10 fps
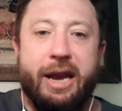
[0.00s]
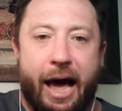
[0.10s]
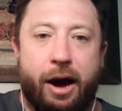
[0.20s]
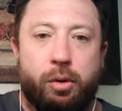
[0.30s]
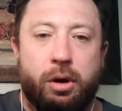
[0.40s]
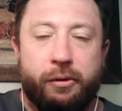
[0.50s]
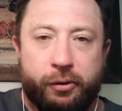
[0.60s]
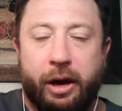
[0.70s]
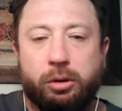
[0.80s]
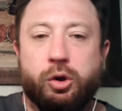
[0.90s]
now for
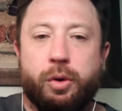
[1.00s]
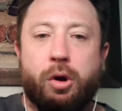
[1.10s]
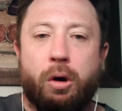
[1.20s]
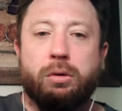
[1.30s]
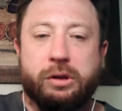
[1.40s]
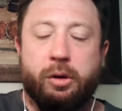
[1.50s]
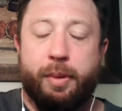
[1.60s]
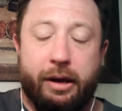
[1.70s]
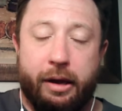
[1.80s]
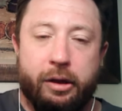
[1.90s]
the Arizona Cardinals
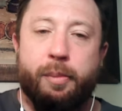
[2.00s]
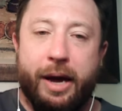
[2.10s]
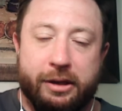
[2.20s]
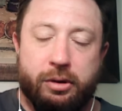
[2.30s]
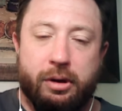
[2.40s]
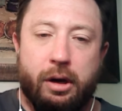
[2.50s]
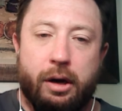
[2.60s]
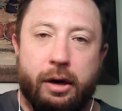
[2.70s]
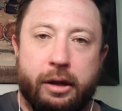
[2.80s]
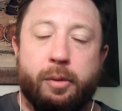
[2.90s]
in
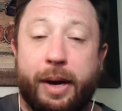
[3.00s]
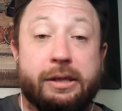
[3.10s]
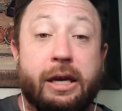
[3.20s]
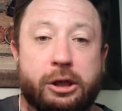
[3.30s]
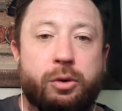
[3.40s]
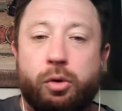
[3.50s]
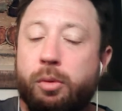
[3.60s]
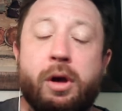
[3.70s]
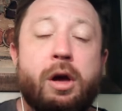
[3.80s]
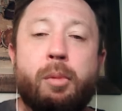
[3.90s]
the pass catching room.
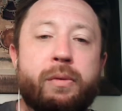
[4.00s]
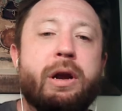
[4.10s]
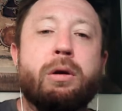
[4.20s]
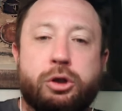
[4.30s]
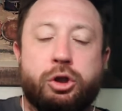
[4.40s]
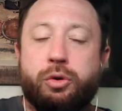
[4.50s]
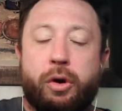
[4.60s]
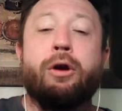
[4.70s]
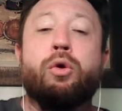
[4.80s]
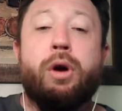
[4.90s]
Marvin Harrison Jr.,
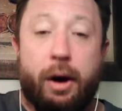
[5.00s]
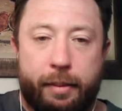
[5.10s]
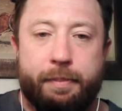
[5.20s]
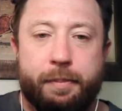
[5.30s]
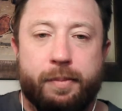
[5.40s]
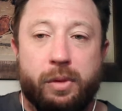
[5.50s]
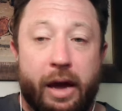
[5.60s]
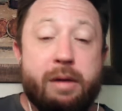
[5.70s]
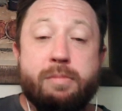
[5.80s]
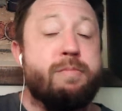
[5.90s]
it'll come.
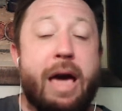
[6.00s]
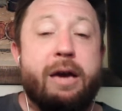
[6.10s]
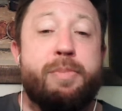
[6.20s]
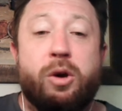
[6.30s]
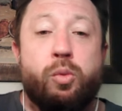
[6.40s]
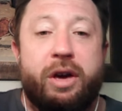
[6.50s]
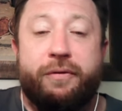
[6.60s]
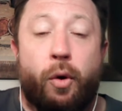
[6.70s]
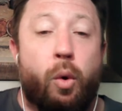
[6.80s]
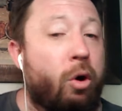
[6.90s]
It may be week
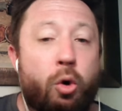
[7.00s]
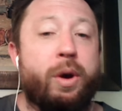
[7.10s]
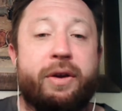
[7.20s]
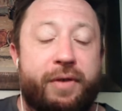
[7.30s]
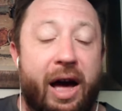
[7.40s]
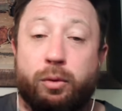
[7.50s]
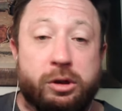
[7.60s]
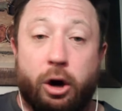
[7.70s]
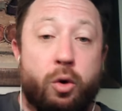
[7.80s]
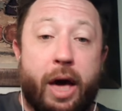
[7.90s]
four or week five where it's
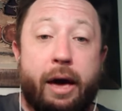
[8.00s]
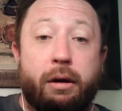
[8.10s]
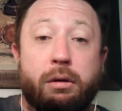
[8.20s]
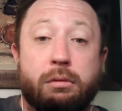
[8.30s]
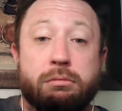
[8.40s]
like, okay,